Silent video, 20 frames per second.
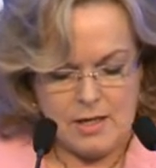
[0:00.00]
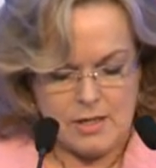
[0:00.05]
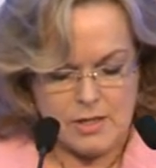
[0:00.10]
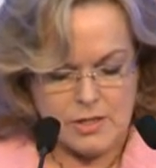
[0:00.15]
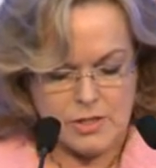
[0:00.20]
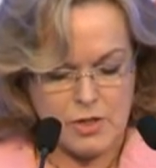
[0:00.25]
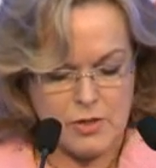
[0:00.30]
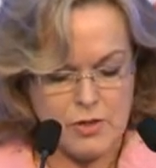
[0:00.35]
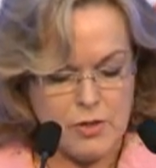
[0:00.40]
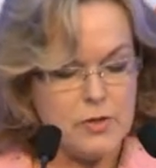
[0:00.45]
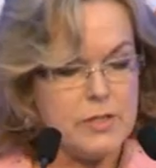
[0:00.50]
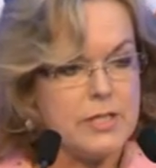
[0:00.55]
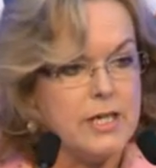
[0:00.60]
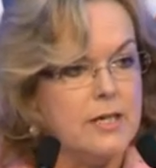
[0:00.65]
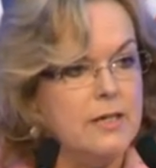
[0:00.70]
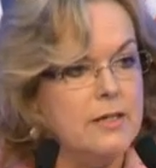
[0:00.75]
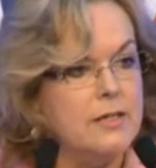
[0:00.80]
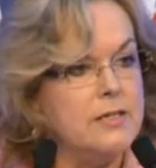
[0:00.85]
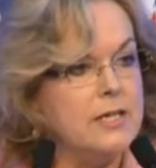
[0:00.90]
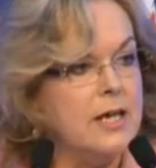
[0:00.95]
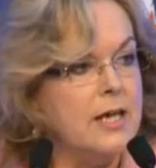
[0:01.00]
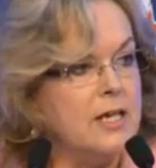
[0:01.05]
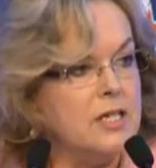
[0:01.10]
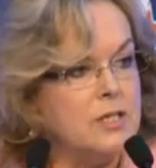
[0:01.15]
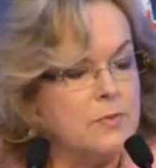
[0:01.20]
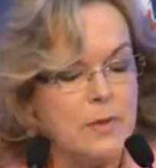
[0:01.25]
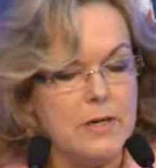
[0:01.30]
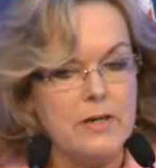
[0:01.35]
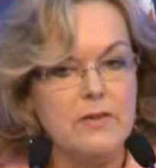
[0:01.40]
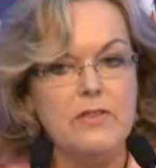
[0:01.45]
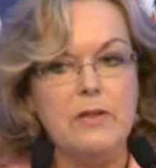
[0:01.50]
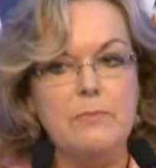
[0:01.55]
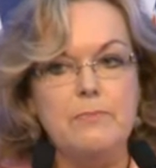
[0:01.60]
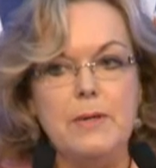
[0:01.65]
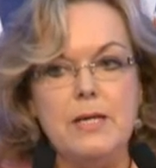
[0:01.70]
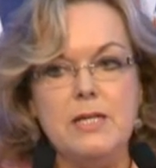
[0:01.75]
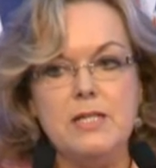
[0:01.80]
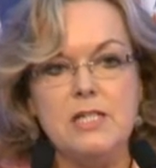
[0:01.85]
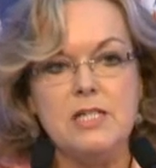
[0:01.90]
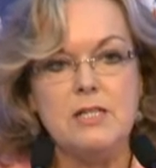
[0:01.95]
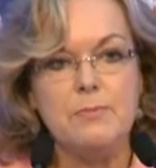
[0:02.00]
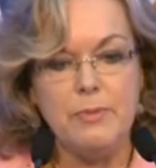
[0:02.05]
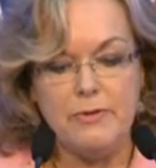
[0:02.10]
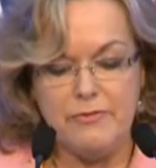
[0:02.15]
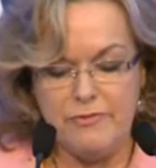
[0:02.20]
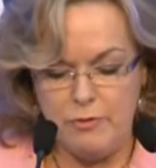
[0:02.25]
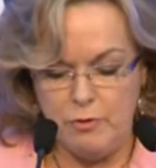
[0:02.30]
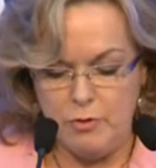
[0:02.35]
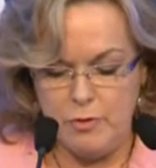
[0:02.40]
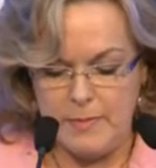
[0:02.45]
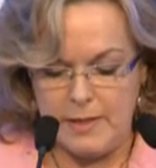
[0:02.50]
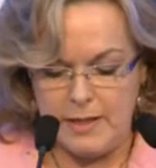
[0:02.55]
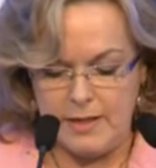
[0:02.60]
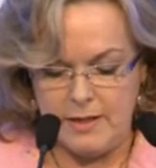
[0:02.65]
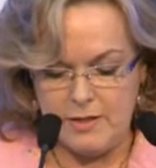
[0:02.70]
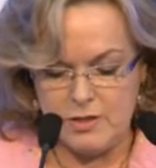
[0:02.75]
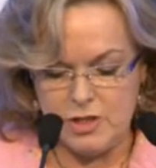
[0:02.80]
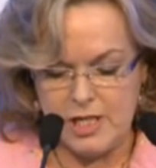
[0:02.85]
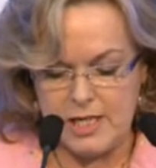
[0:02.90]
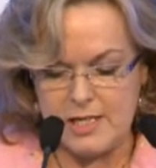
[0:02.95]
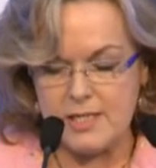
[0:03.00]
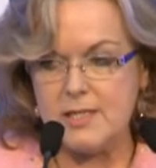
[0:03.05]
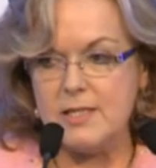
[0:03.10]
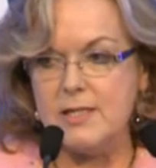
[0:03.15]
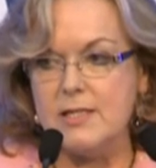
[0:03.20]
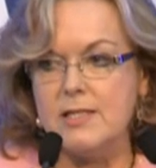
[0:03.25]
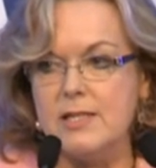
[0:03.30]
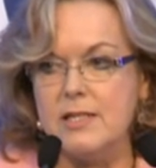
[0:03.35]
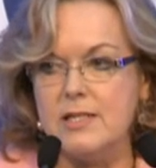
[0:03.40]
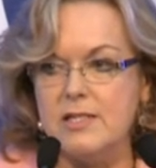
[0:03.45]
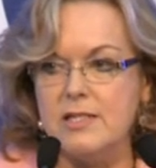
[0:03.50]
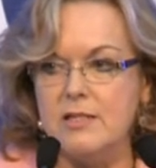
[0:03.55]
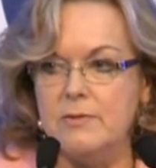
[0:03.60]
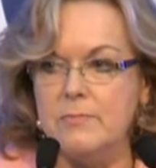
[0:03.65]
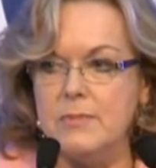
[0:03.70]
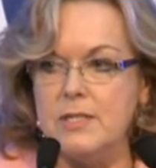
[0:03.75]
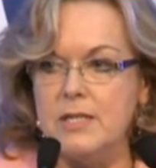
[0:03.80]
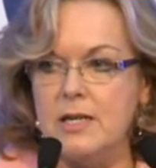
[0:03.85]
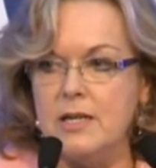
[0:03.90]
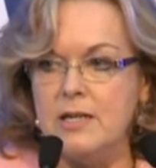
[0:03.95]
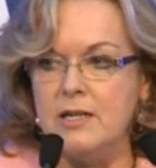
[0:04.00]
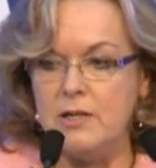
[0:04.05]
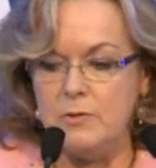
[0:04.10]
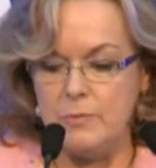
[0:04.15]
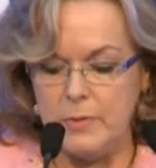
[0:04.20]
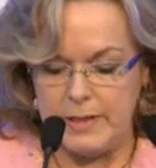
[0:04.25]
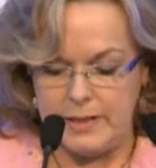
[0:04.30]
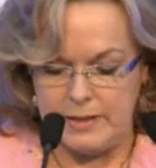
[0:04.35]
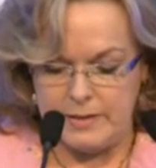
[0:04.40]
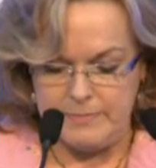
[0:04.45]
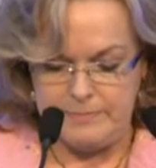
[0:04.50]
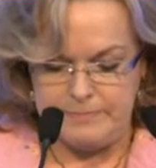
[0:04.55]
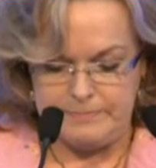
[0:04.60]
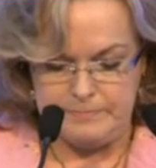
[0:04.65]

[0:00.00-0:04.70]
So, New Zealand has one of the best performing justice systems anywhere.